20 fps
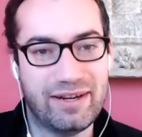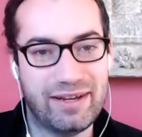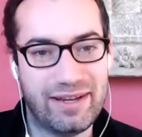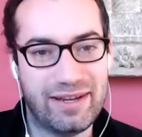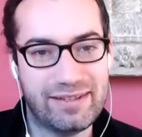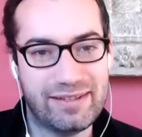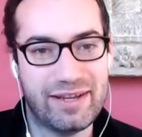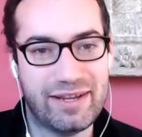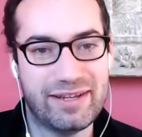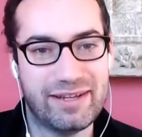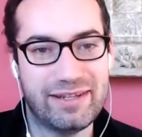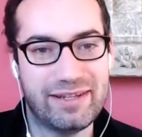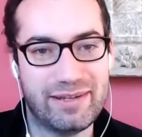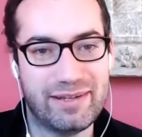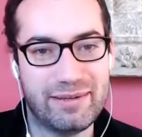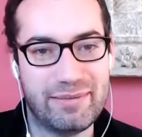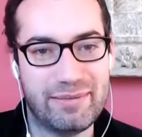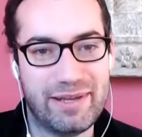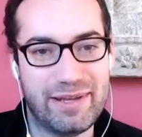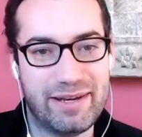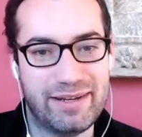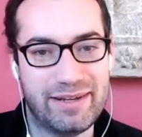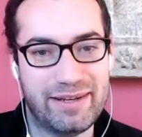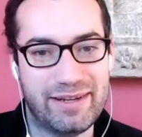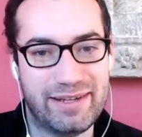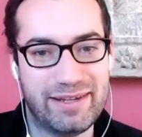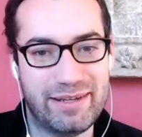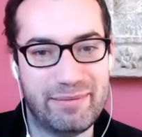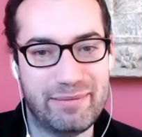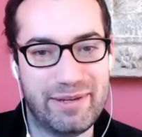i saw he, he made a
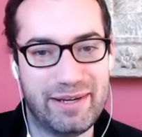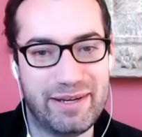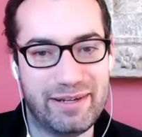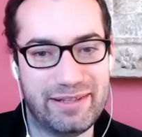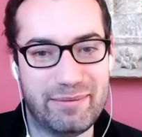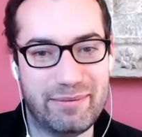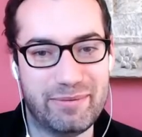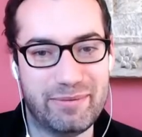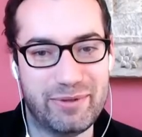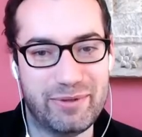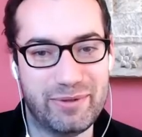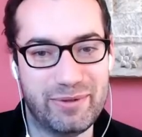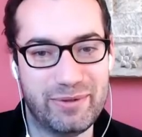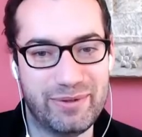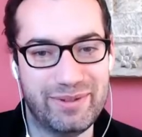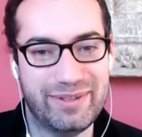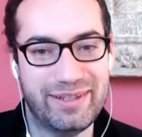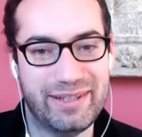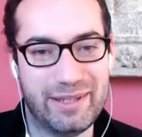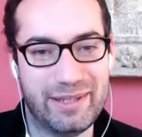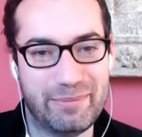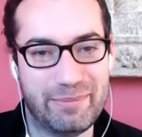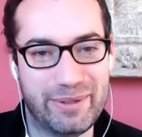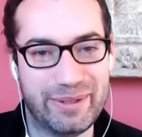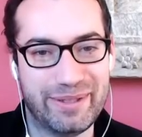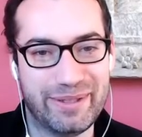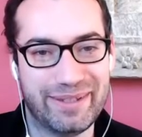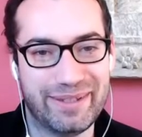he made yeah, a he debut made in the book